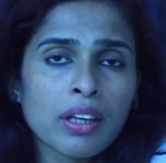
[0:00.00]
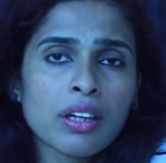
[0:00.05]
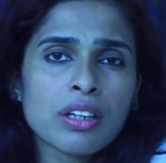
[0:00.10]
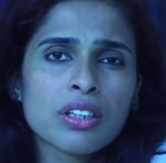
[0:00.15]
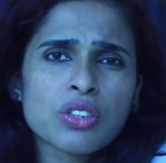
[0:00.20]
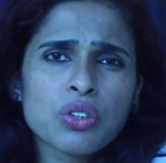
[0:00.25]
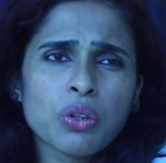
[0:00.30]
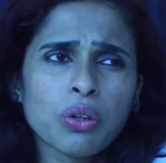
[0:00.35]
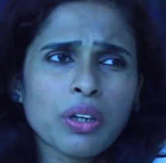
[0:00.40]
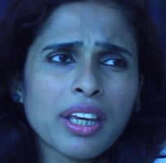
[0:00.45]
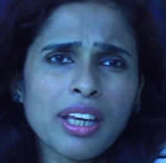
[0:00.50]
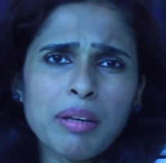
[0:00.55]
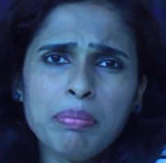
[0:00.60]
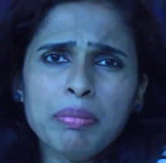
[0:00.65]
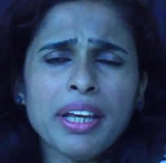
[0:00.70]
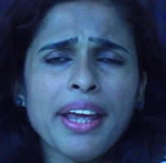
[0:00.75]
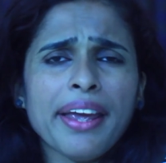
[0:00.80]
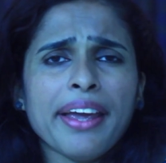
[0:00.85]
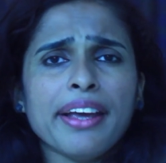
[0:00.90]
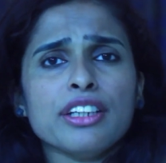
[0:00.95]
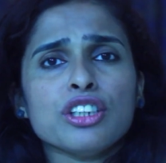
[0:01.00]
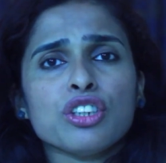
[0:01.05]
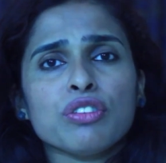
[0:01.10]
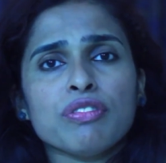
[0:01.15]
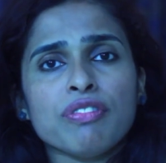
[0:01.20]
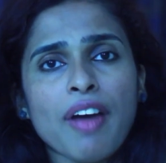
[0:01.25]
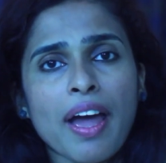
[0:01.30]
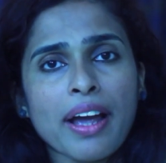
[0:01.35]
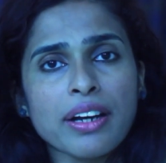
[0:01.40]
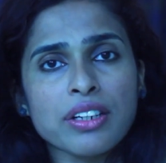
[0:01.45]
So keep the age
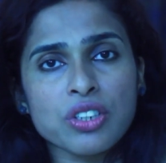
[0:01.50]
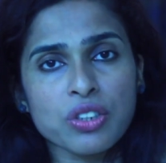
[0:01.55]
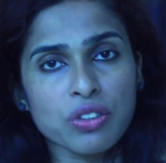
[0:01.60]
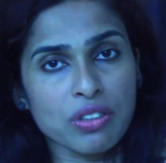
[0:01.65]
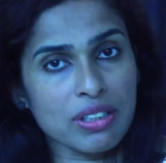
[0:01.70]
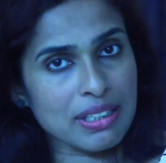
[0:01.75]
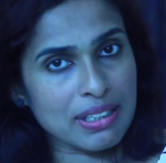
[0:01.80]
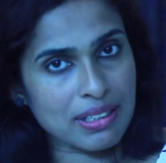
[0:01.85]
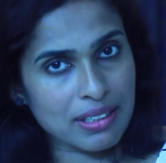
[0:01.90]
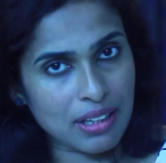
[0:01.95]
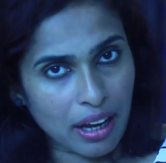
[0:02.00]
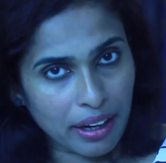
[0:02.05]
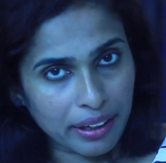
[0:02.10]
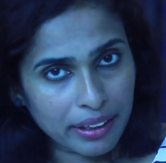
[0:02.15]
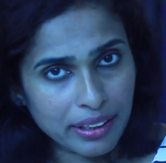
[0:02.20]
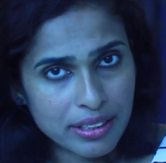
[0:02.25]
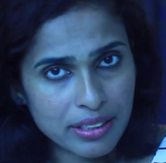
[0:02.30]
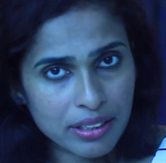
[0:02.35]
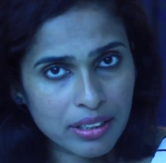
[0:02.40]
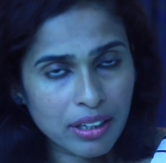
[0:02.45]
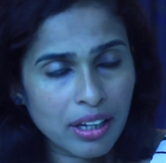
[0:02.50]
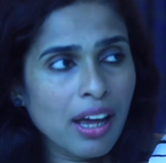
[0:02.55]
factor aside